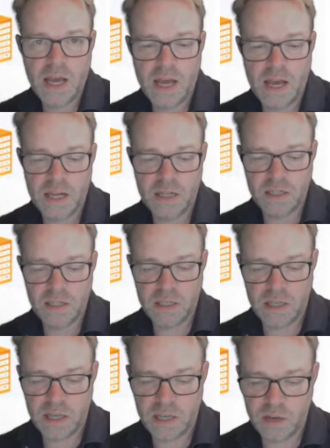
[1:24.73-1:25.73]
and
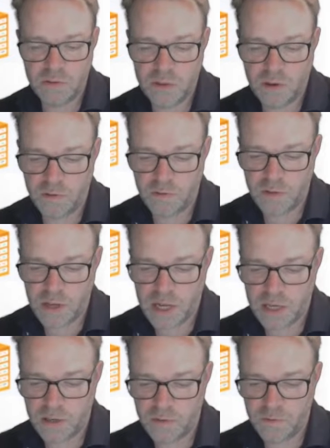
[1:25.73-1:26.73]
it goes off
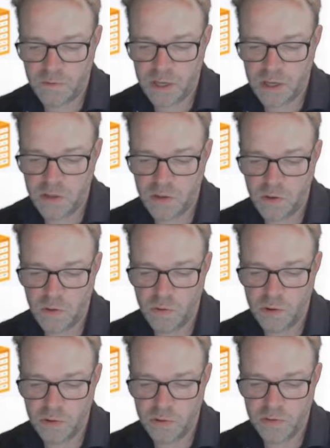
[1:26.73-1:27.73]
and configures all
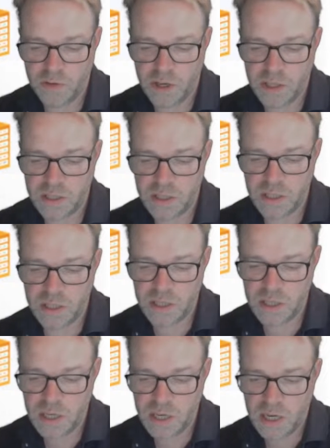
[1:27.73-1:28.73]
your
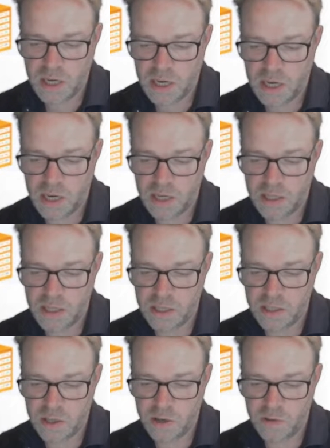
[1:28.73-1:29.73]
devices. Now
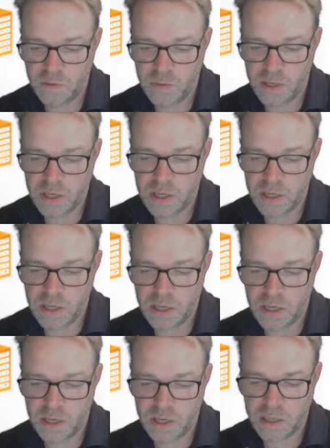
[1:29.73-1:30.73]
these could be,
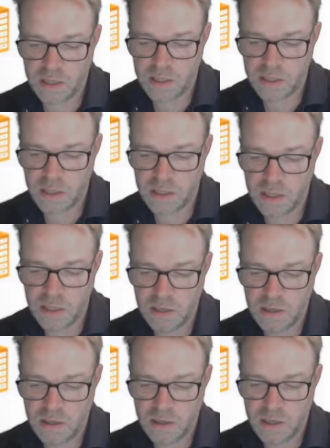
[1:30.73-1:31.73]
like I said,
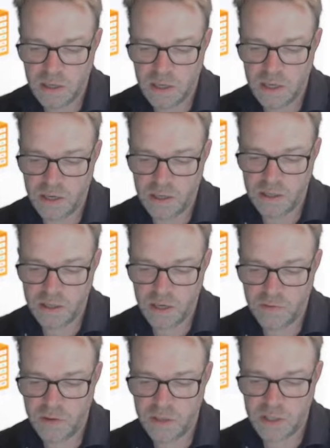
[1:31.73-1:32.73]
Linux
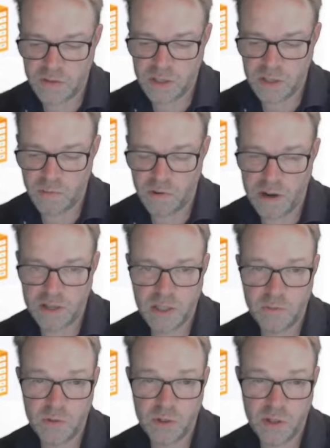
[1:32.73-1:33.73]
servers, and this is where
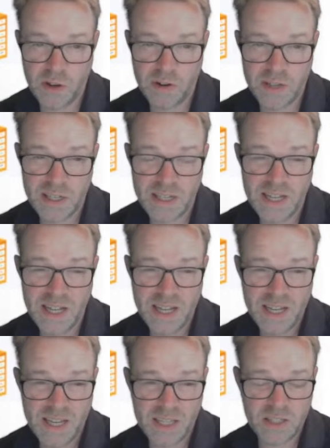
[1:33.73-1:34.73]
Ansible started.
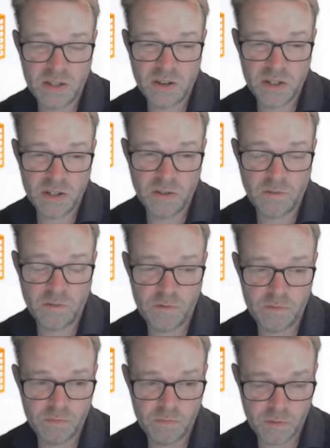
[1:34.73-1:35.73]
It started off
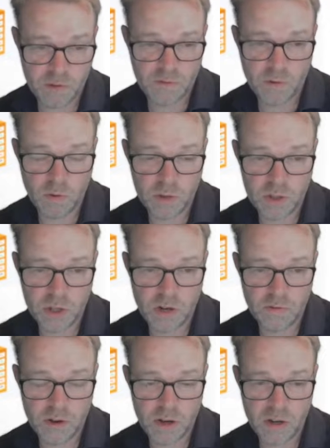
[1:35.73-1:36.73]
for
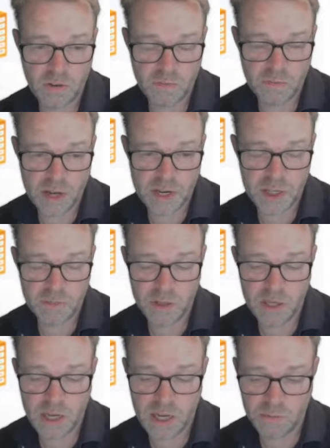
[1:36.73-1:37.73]
server
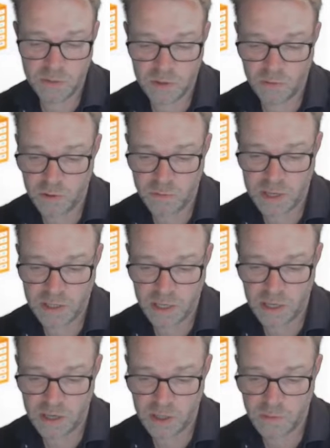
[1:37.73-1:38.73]
management and it was automating
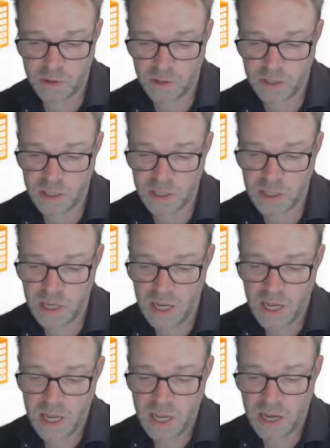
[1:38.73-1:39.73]
Linux boxes.
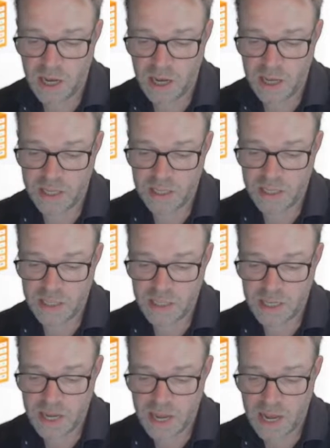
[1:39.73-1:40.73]
Uh, it's
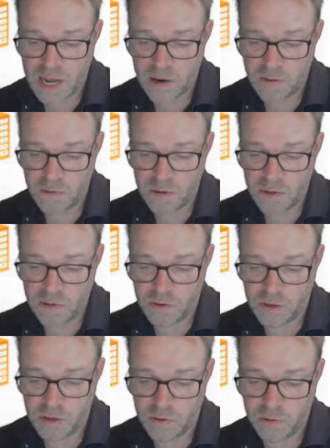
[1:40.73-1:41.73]
now you
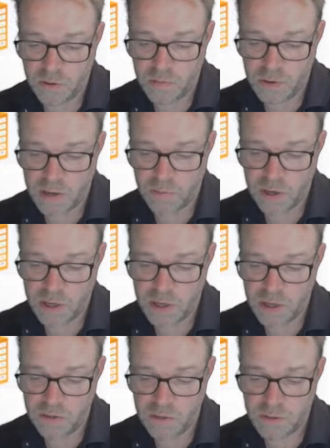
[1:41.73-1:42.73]
can automate
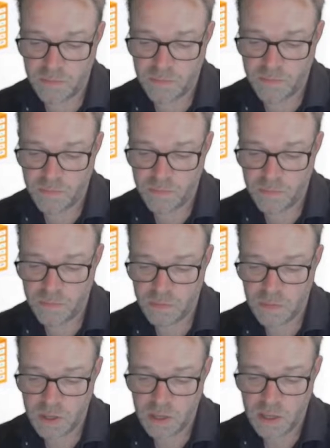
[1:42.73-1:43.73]
Windows.
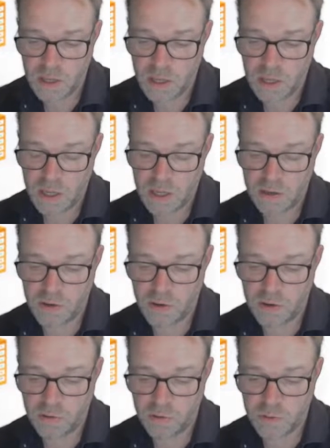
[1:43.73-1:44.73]
So you
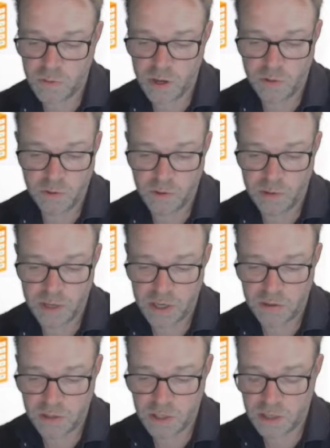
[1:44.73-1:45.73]
can automate all your
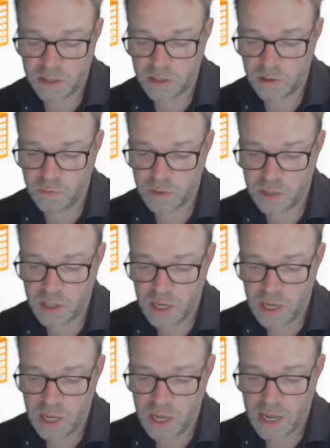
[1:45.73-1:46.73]
Windows desktops
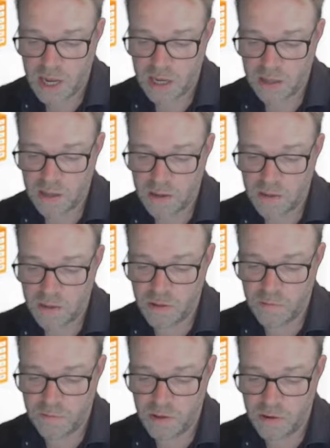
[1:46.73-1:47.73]
and
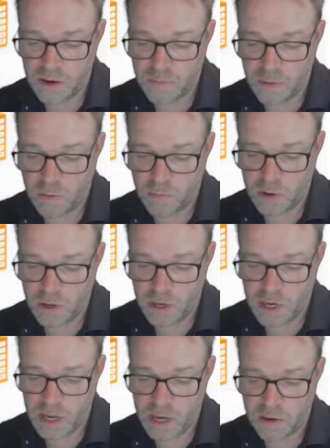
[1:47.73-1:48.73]
very popular
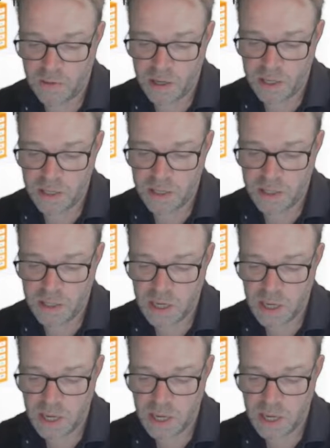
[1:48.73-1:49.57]
now is